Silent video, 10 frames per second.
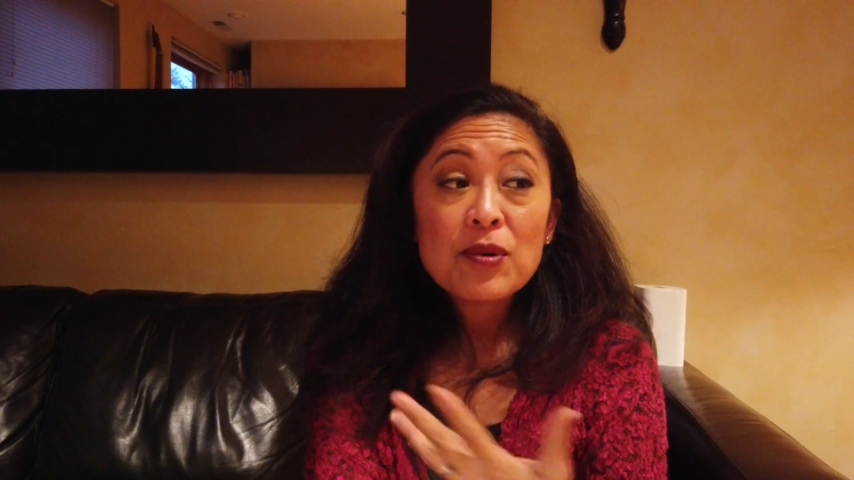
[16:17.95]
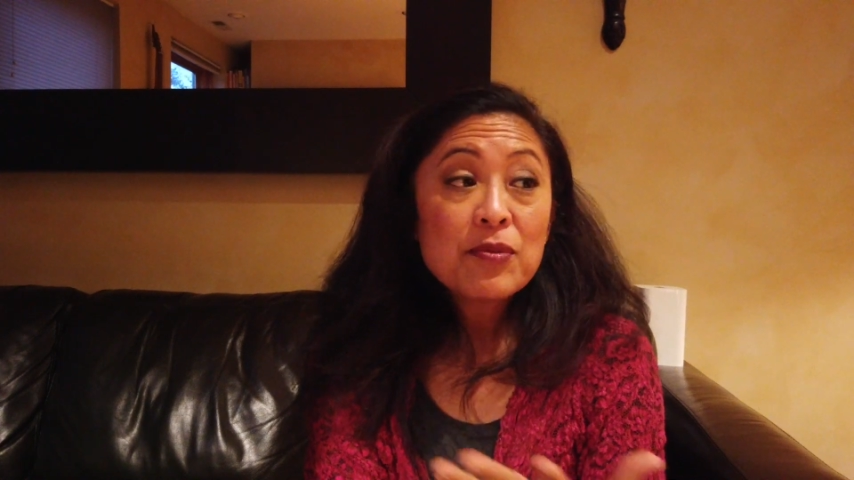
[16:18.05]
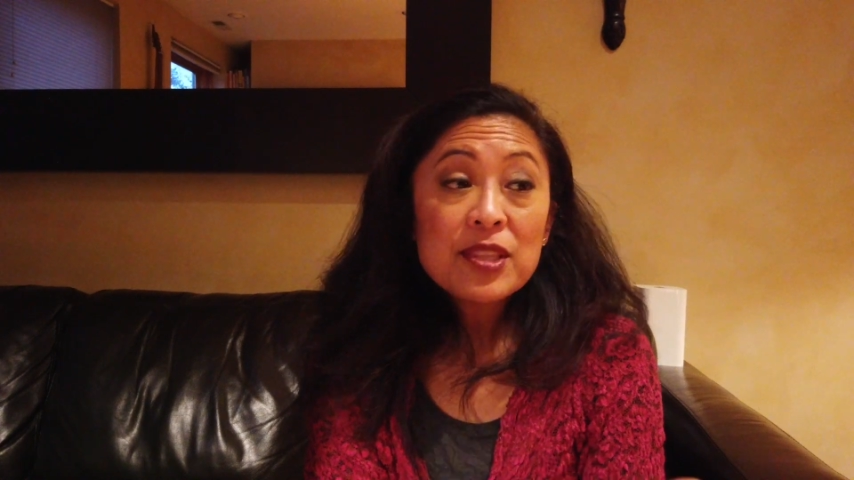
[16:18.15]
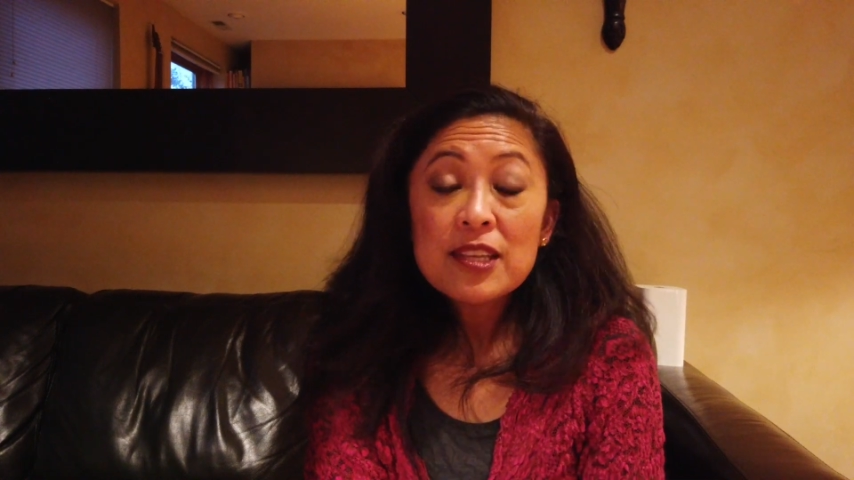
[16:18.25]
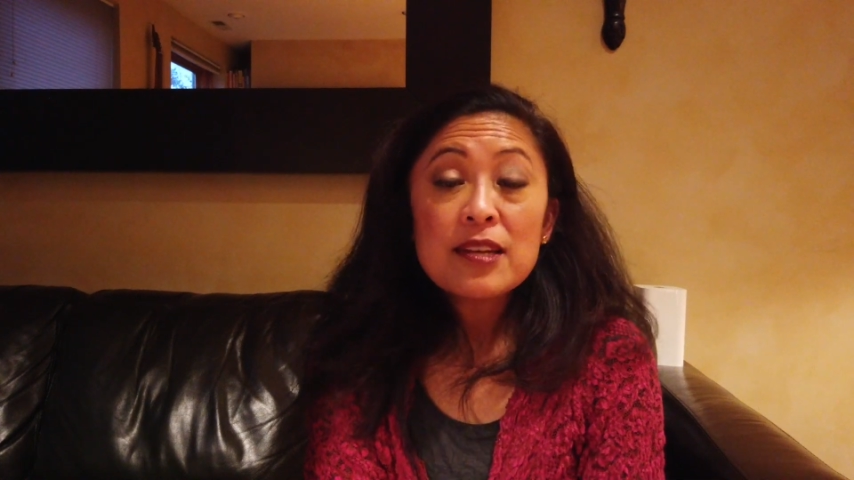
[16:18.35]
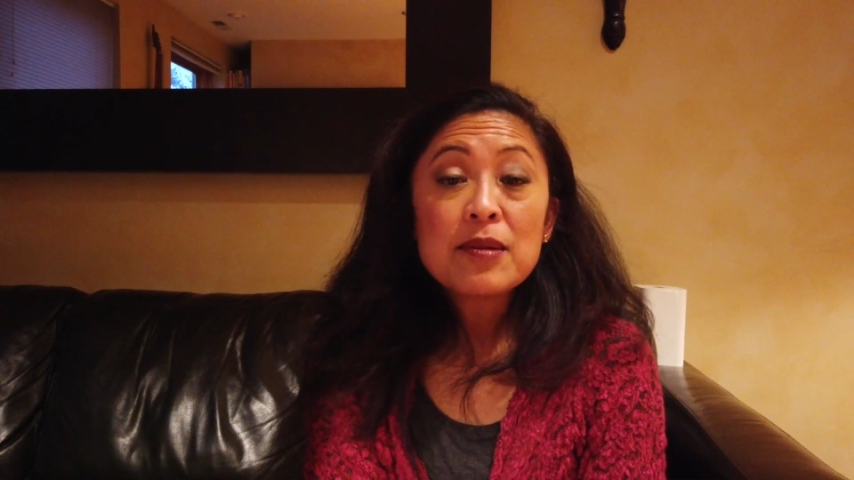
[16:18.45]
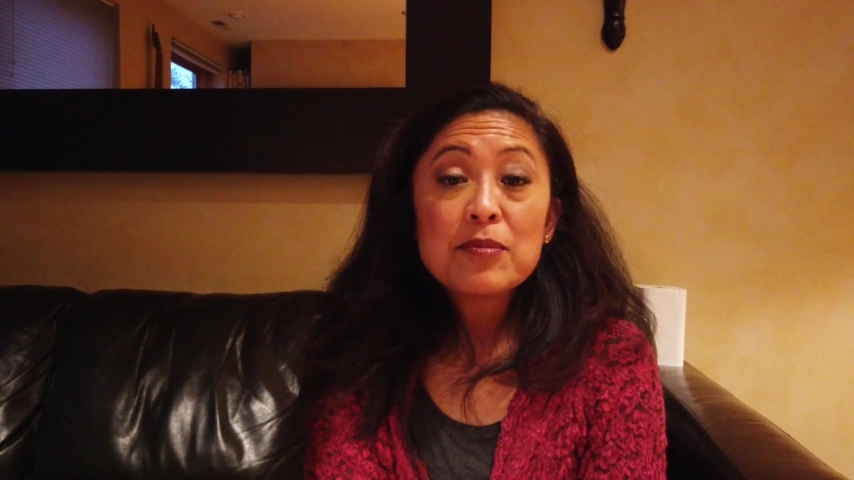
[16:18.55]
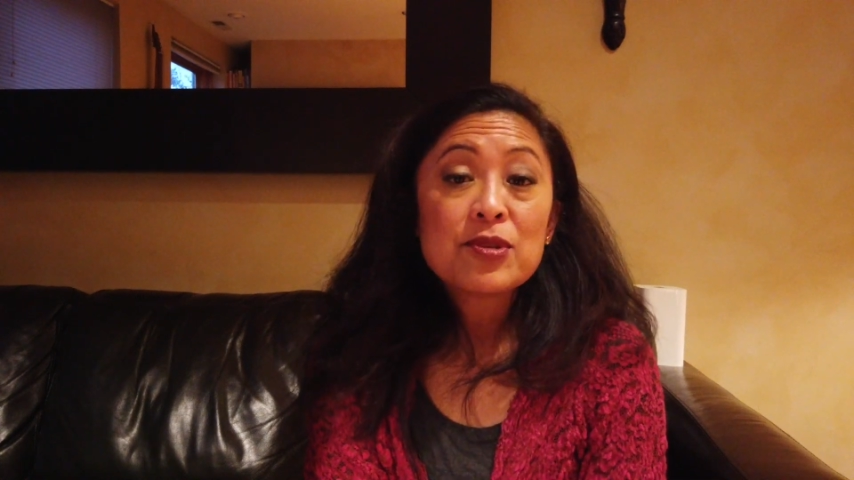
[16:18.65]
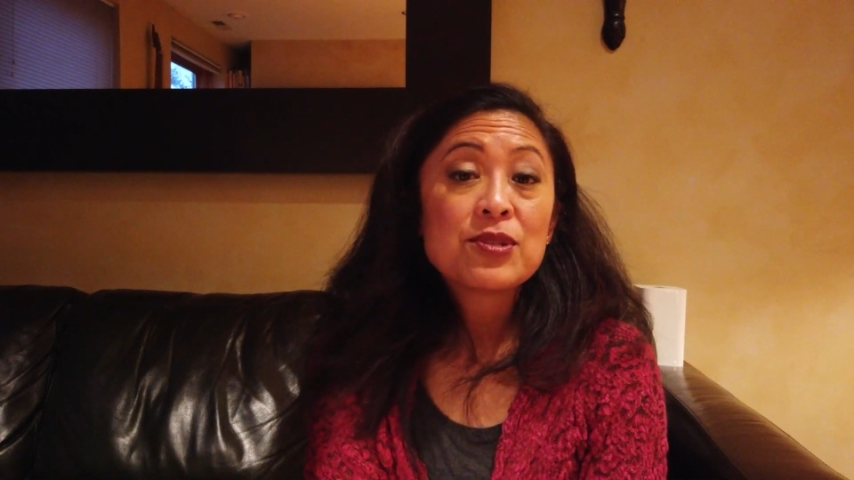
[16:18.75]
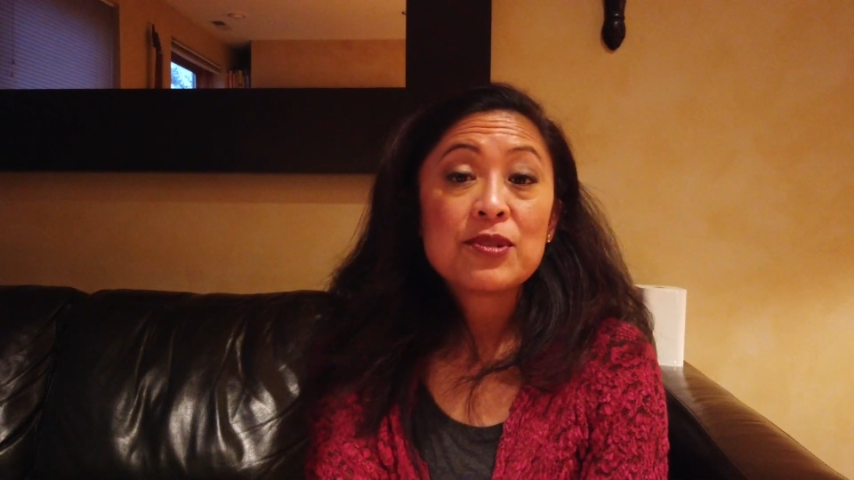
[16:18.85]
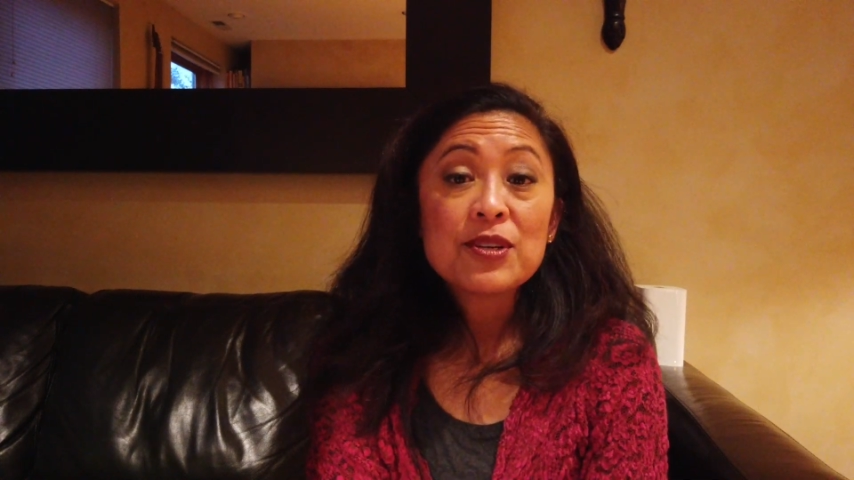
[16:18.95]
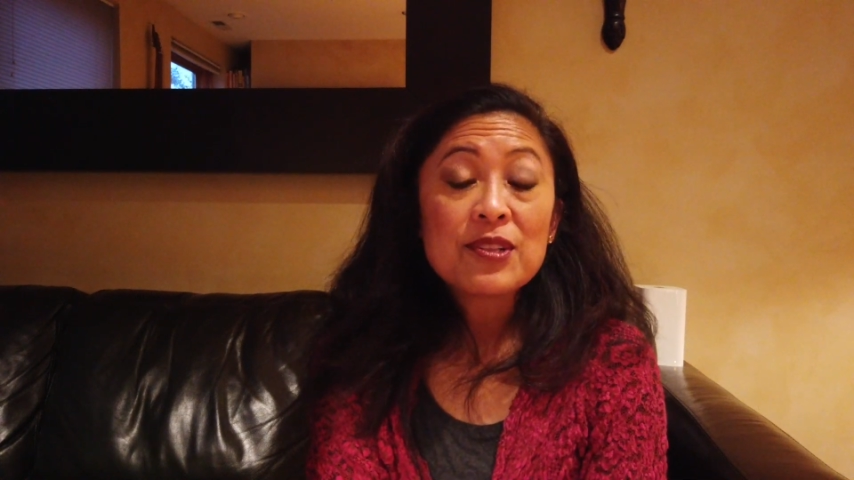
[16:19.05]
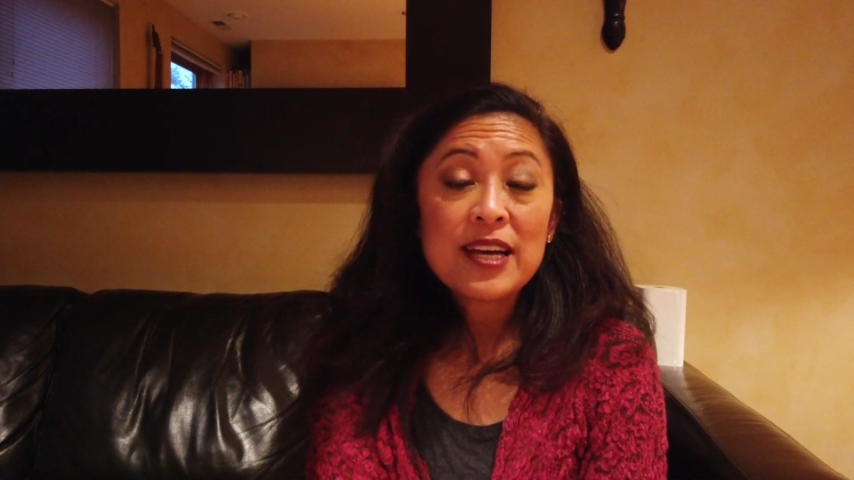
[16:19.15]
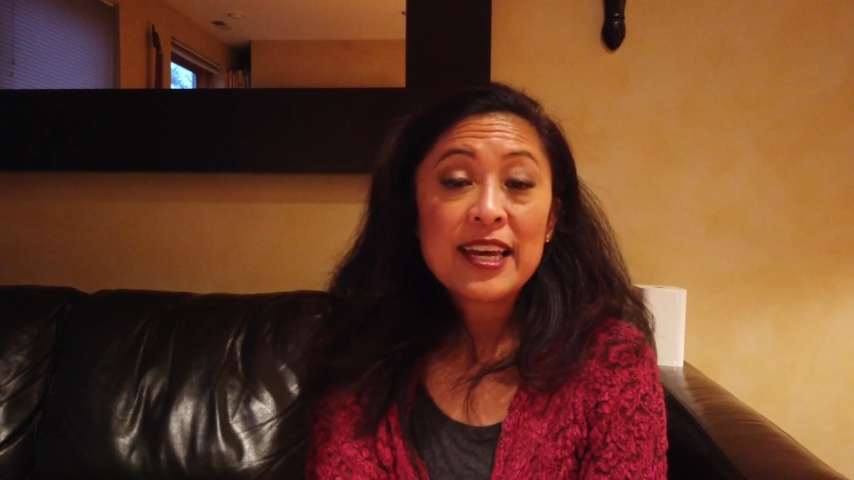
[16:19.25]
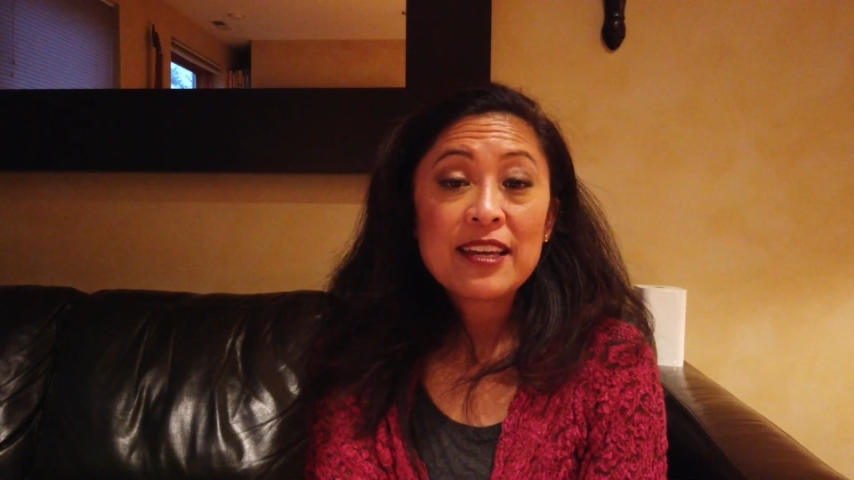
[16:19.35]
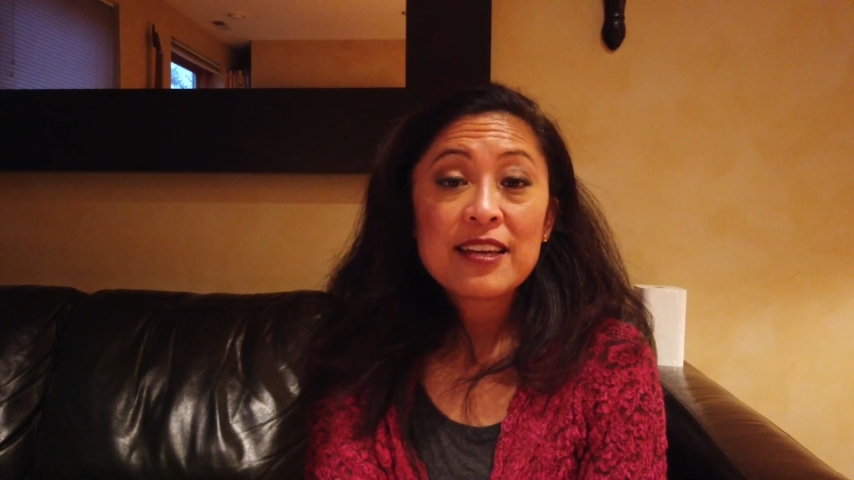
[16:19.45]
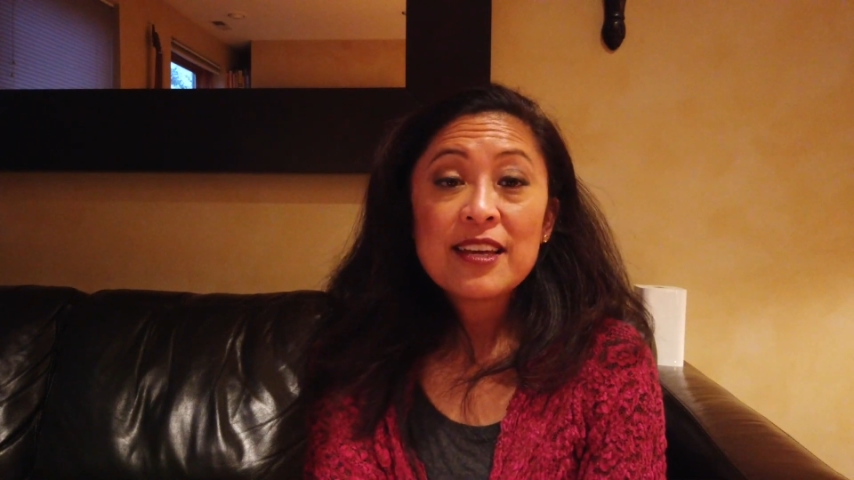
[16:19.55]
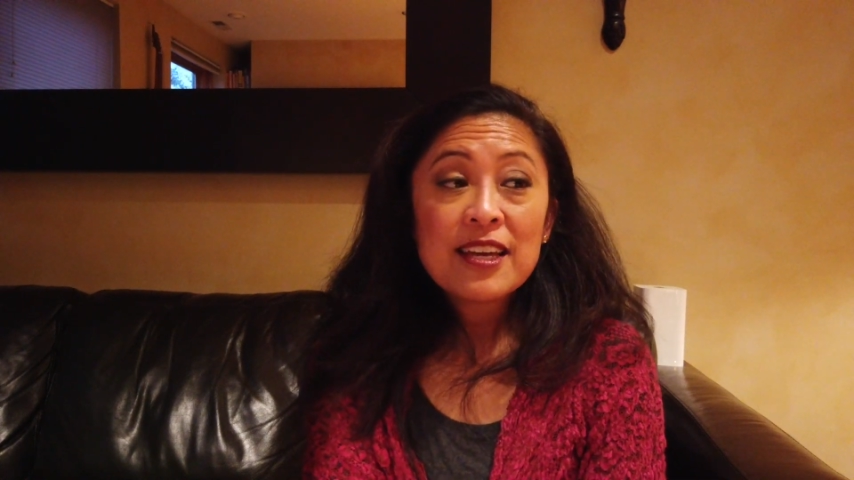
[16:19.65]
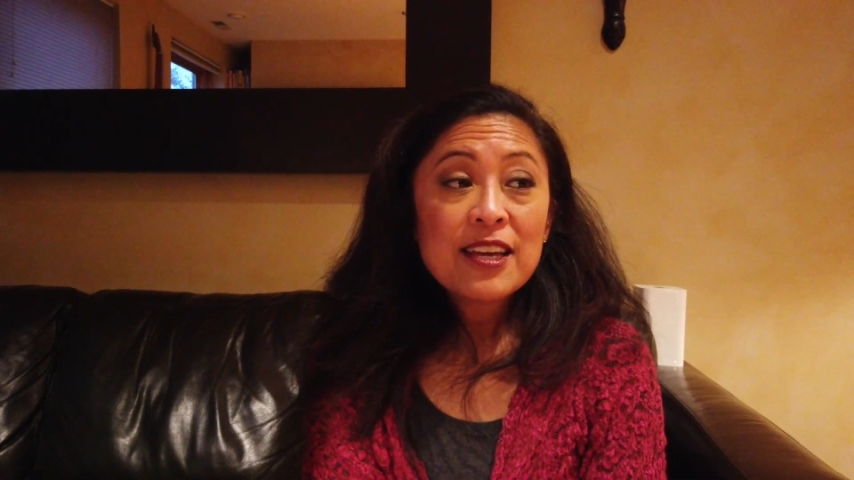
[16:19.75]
What would the numbers look like?